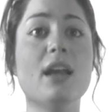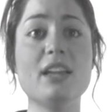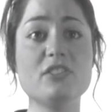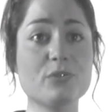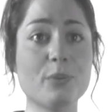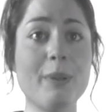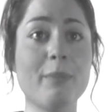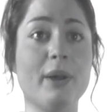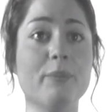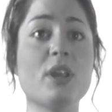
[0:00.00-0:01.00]
And just
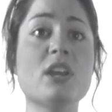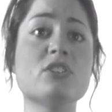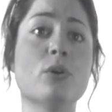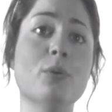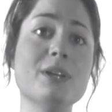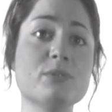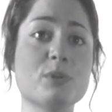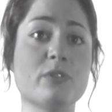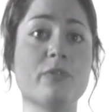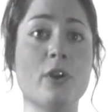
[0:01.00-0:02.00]
remember to always
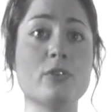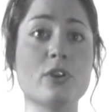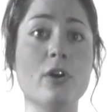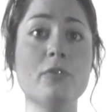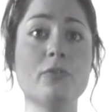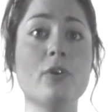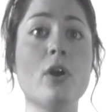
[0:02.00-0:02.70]
switch your phones off